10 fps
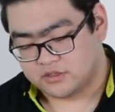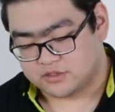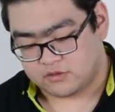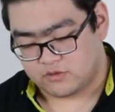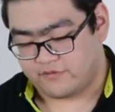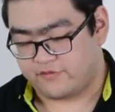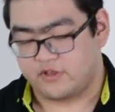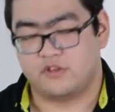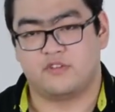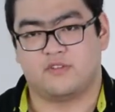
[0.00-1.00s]
So if we
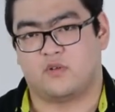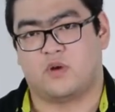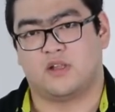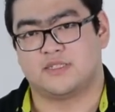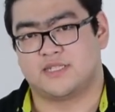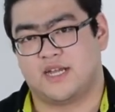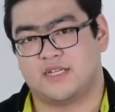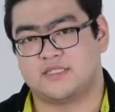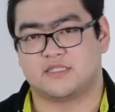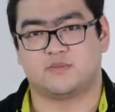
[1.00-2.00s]
use a wireless
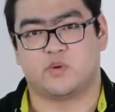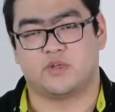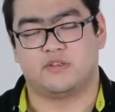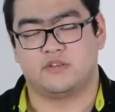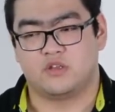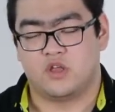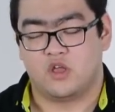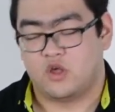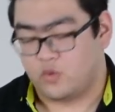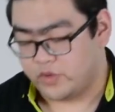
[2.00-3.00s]
access point,
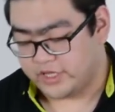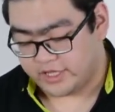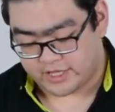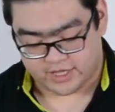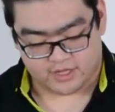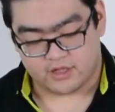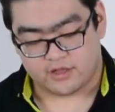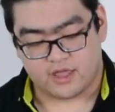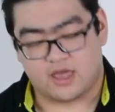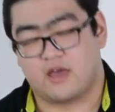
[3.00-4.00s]
we can
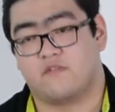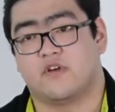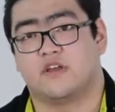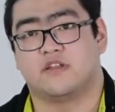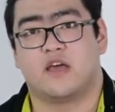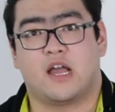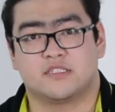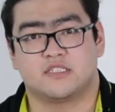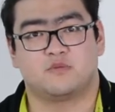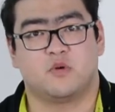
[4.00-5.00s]
have an
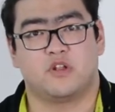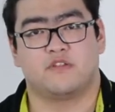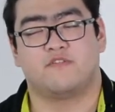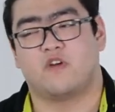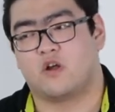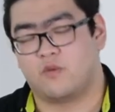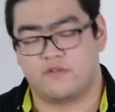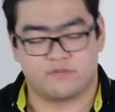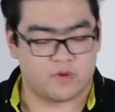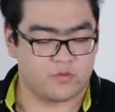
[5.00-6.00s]
access point far away
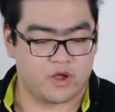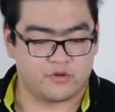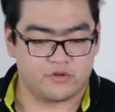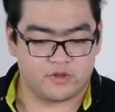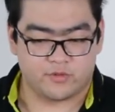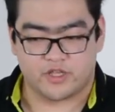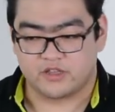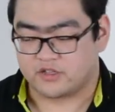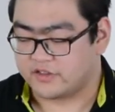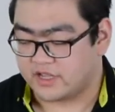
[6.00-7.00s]
from our router and we
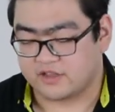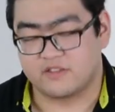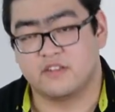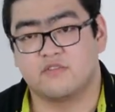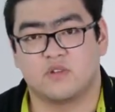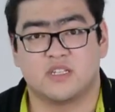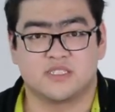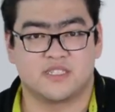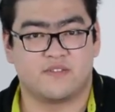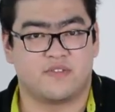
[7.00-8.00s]
can connect to this one
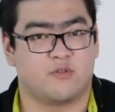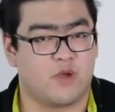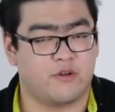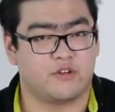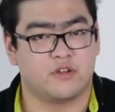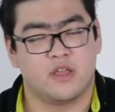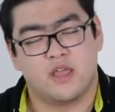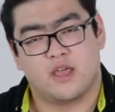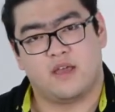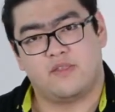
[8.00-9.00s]
instead of the router,
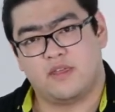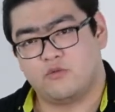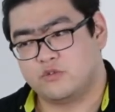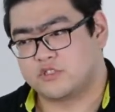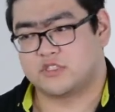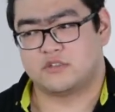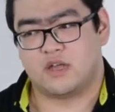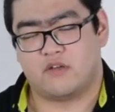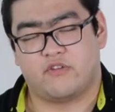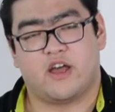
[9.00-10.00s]
and then we'll still
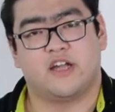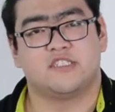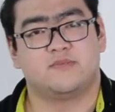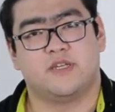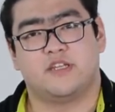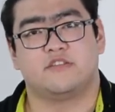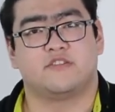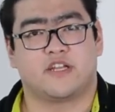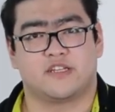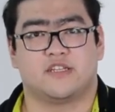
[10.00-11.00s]
have a high-speed
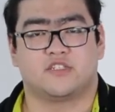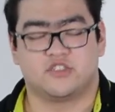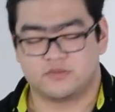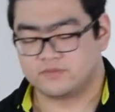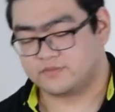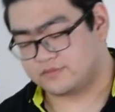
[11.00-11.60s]
internet connection.